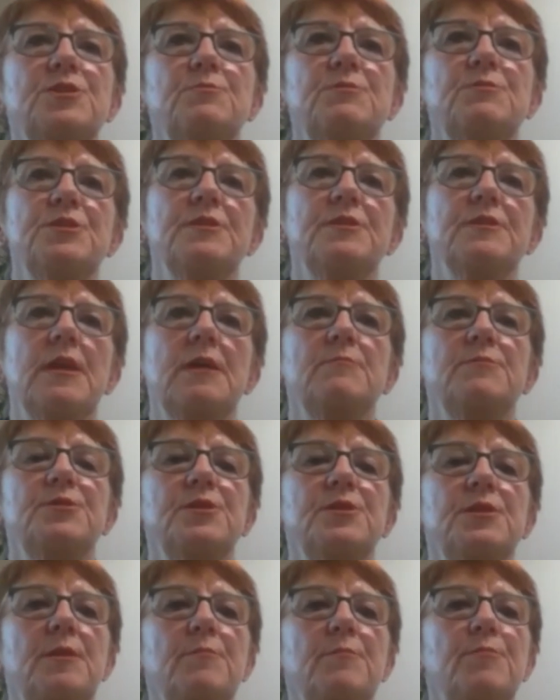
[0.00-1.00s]
which comes
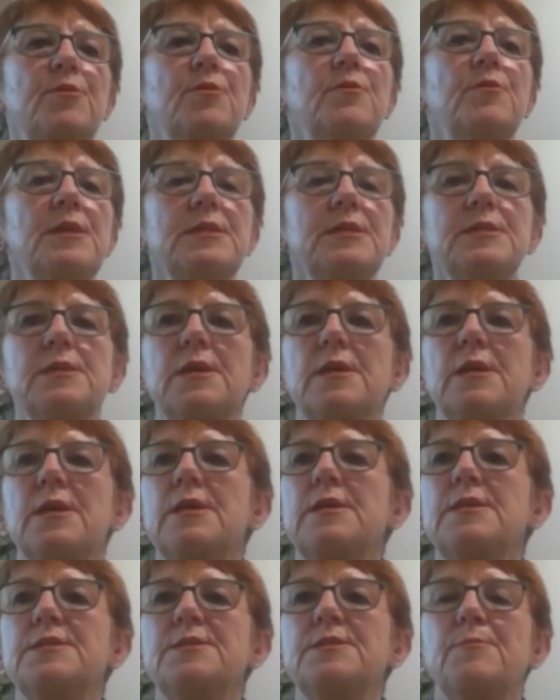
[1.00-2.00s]
to that point,
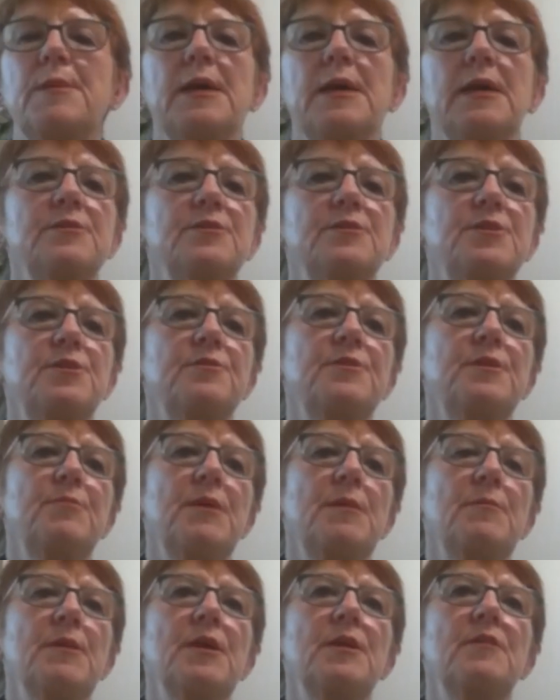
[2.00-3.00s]
is about, do you think
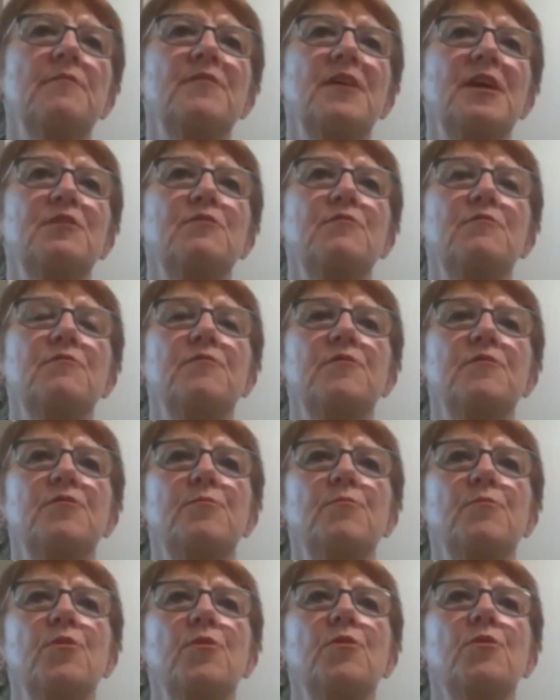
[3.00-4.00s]
people are going to value food
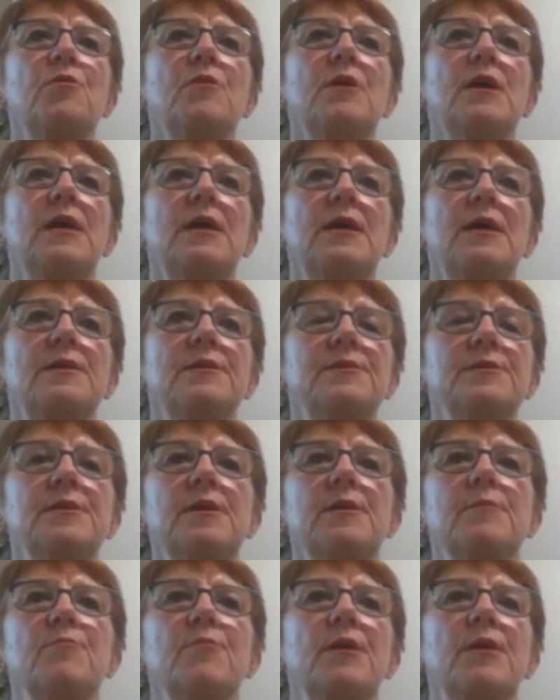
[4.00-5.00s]
more and
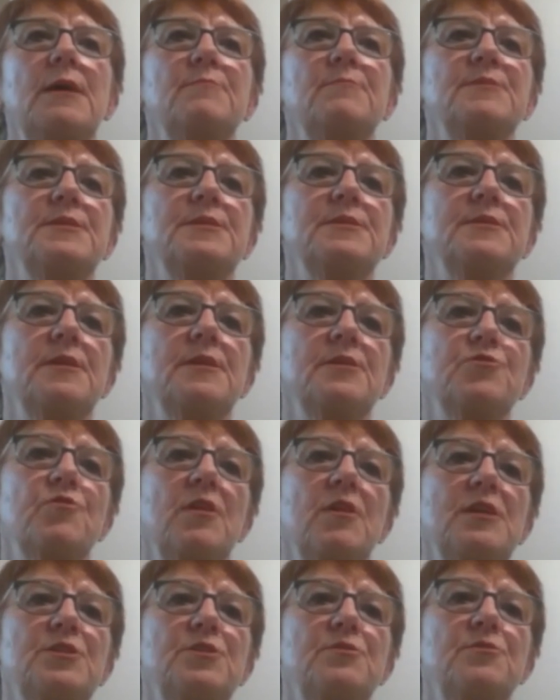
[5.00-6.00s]
perhaps
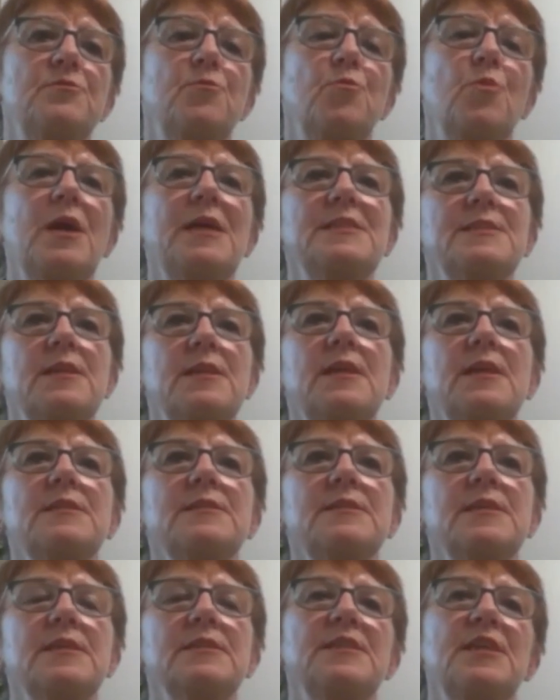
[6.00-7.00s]
try to waste
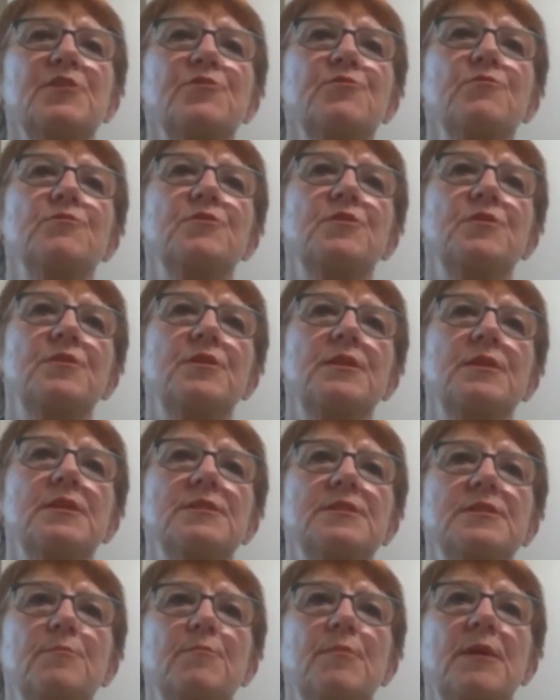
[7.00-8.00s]
less, etc., or do you think
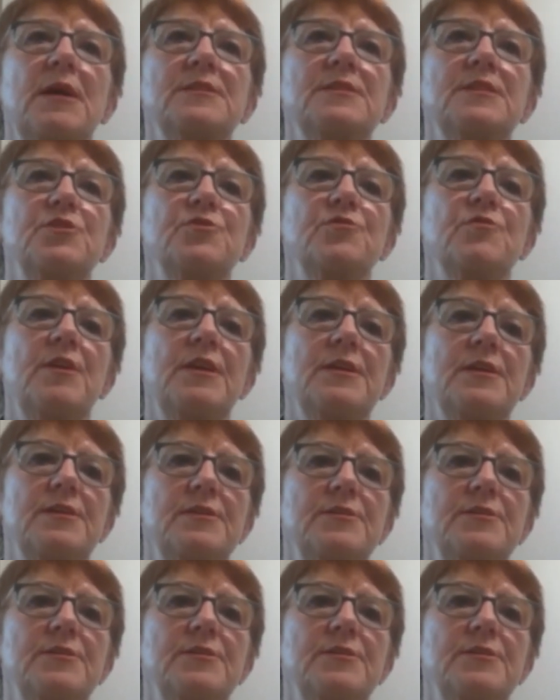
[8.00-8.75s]
this is a passing trend?